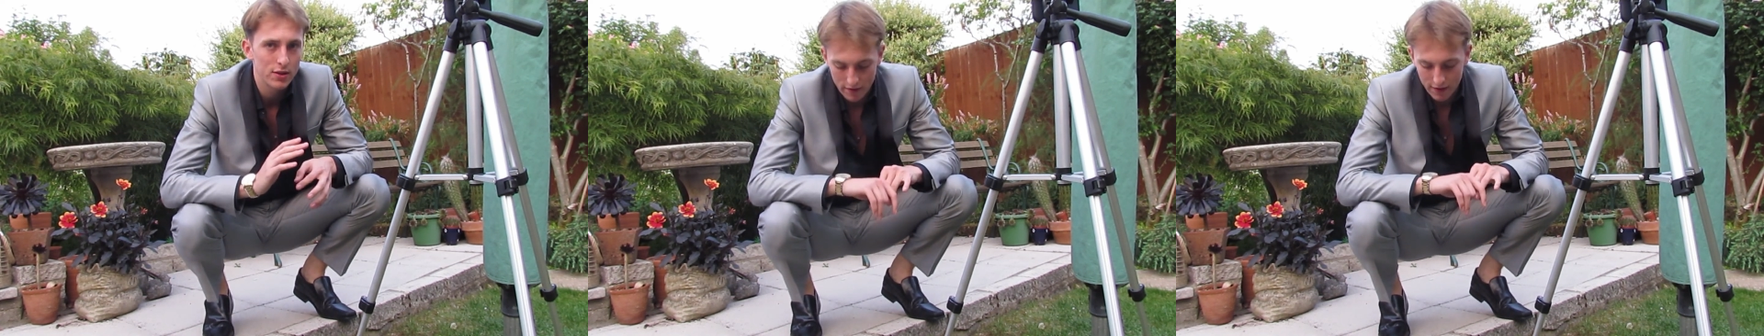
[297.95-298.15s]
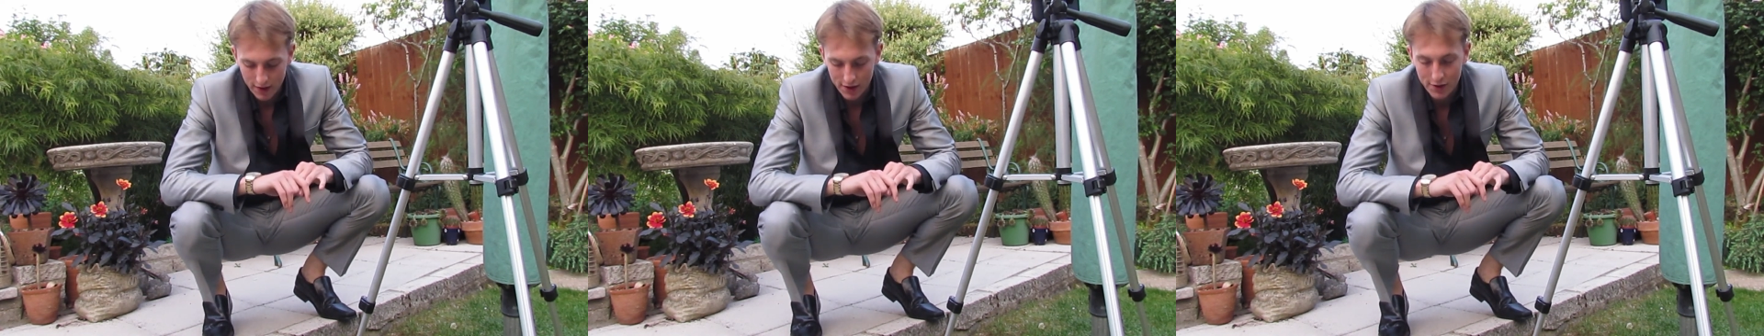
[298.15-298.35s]

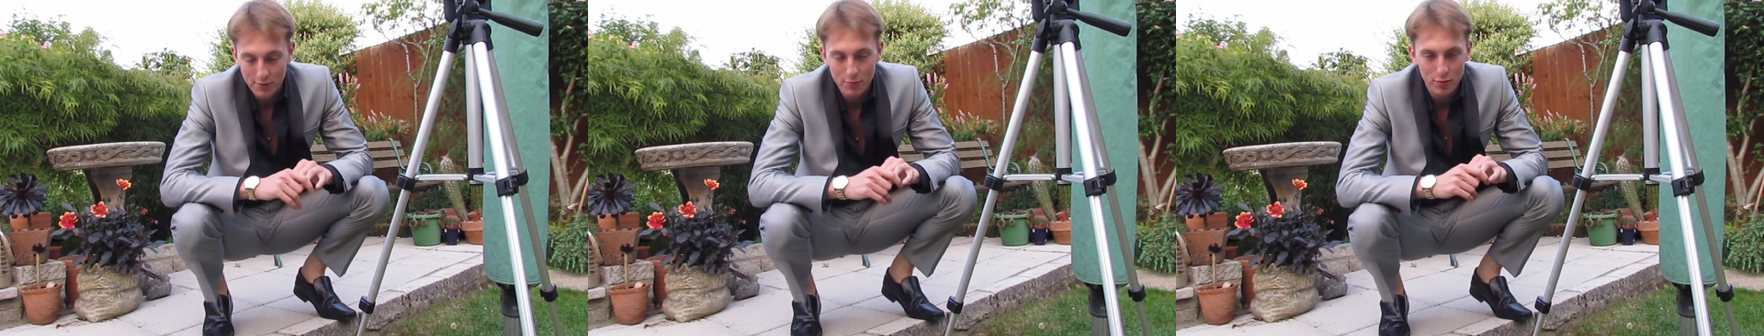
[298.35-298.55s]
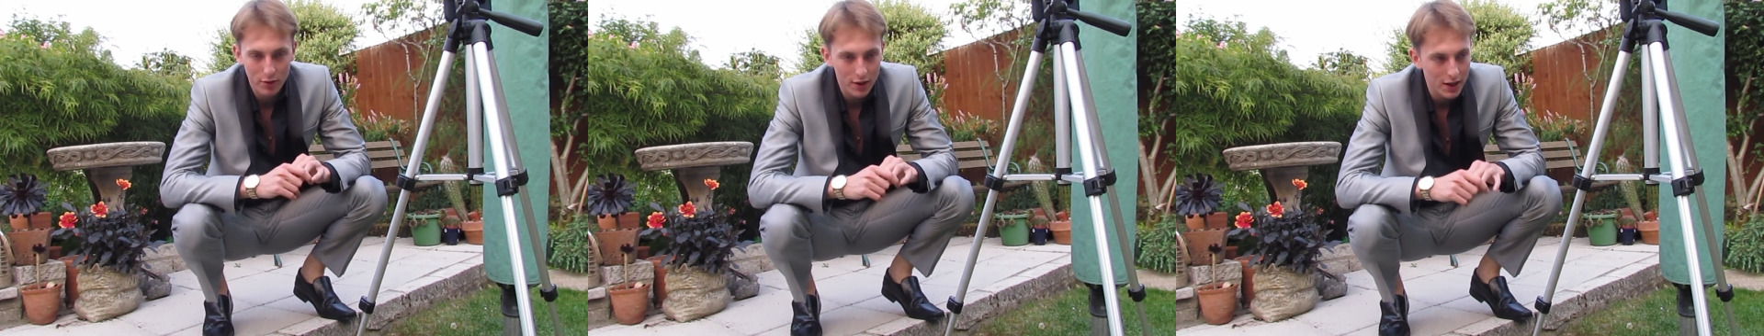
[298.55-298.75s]
Feeling
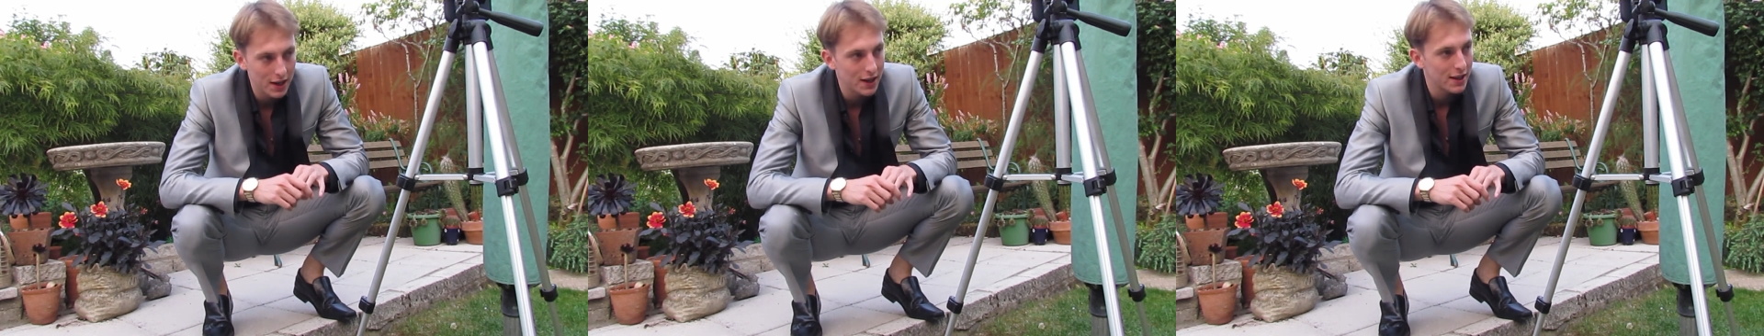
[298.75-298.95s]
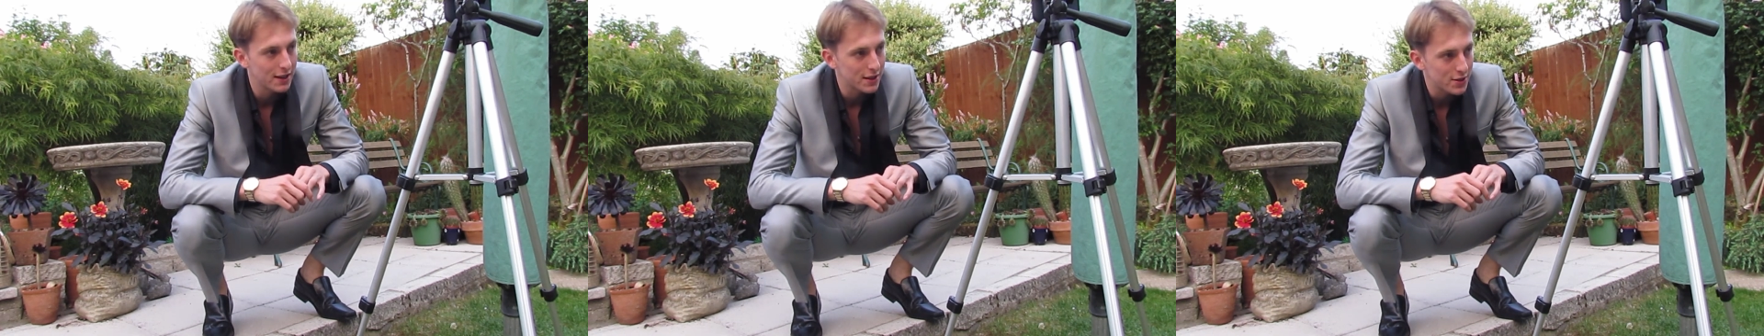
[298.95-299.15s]
pretty
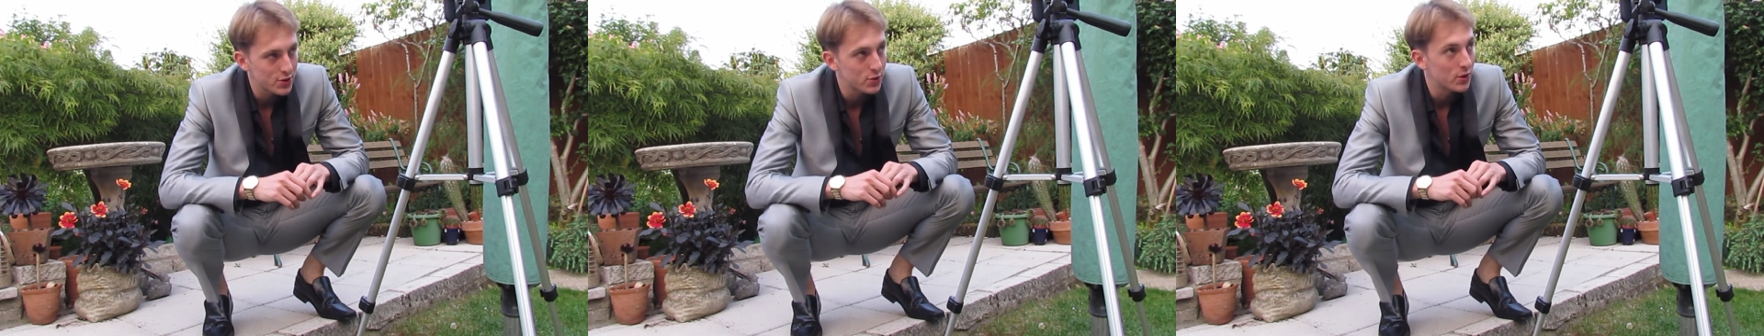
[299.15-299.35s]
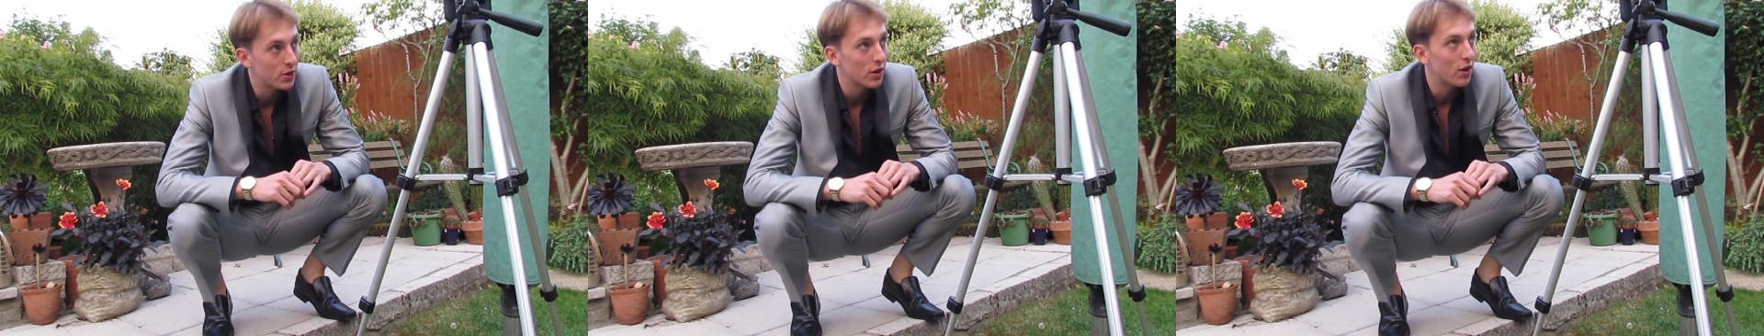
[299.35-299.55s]
lit in this
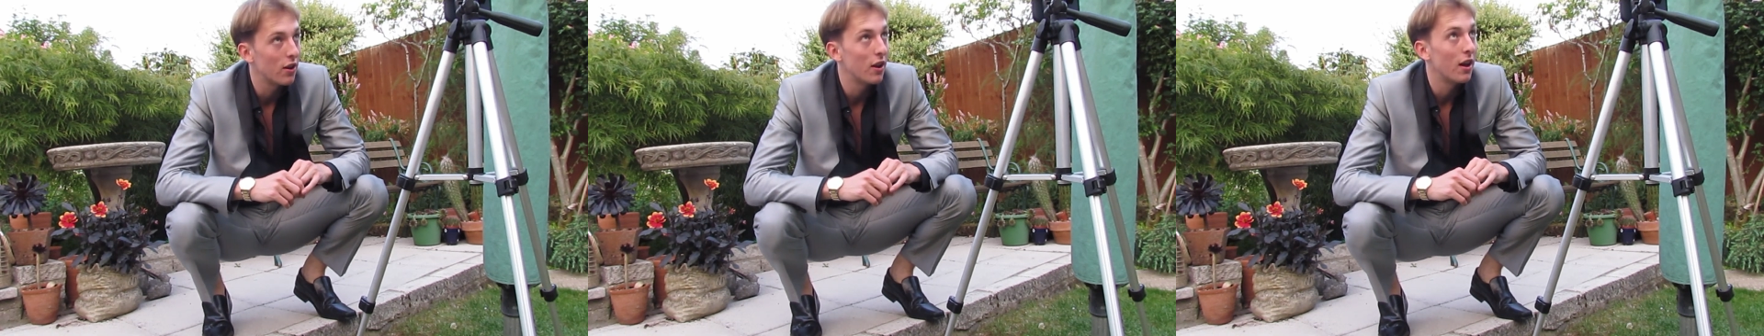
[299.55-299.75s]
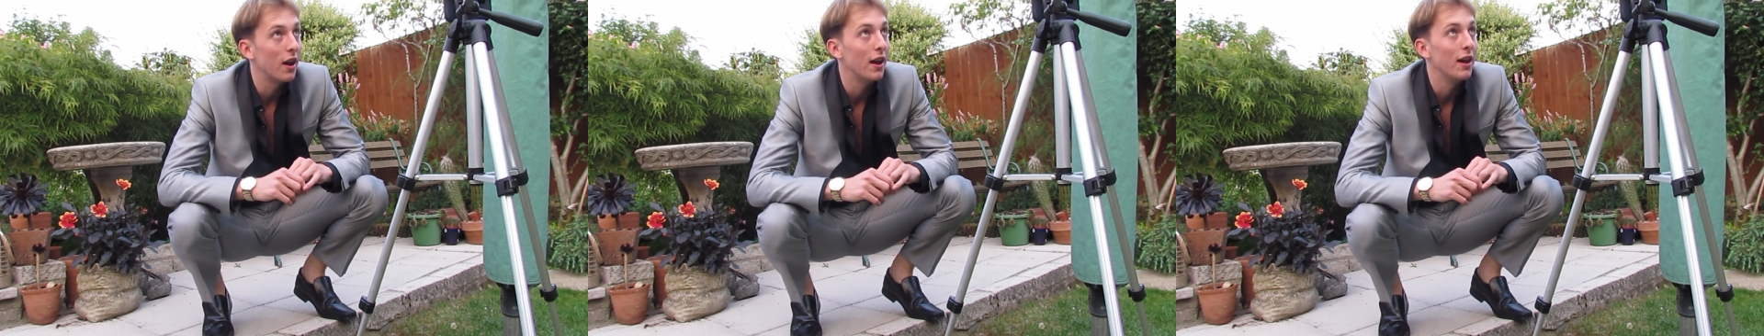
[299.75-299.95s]
suit, I can't
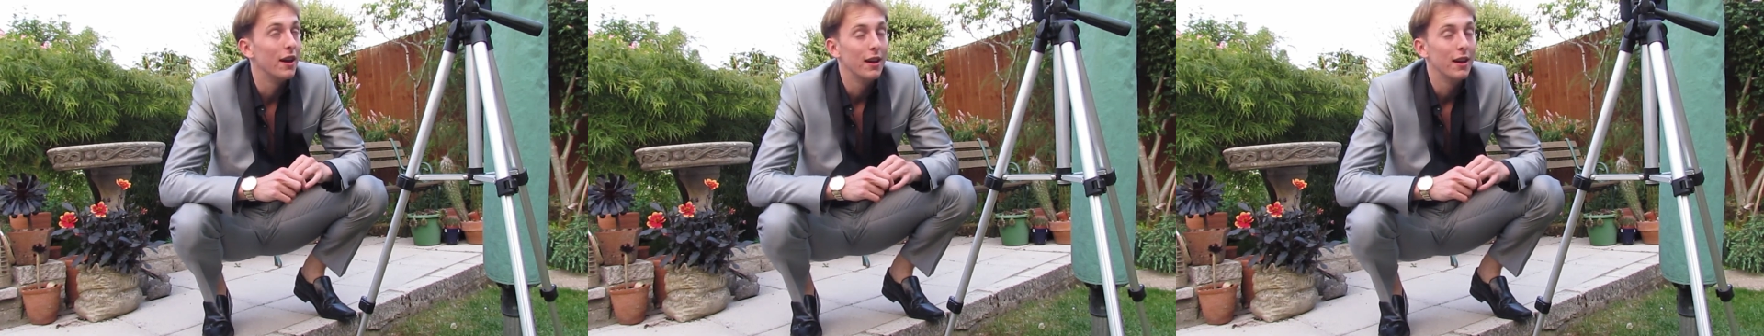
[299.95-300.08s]
lie.